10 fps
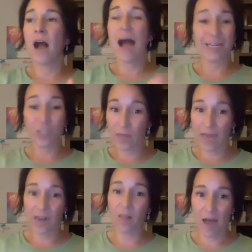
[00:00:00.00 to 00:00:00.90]
I do
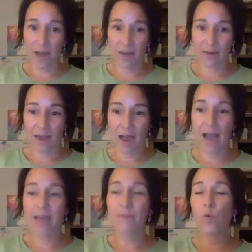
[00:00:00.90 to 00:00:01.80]
that a lot.
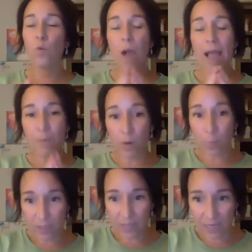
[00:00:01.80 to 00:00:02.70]
I am way more
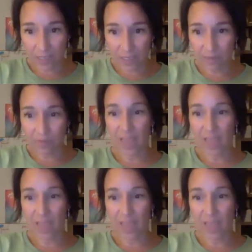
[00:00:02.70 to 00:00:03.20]
productive